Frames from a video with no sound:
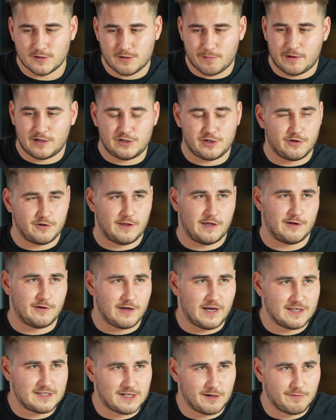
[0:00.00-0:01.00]
to make sure that you
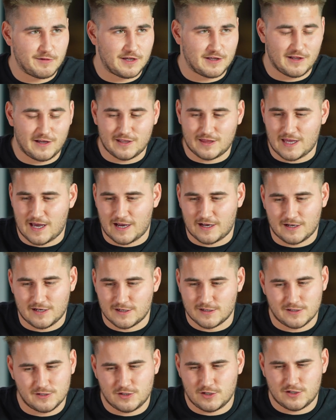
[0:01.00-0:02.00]
get something like that,
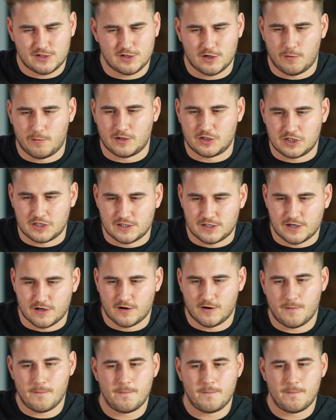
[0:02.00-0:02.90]
because it's just so much easier.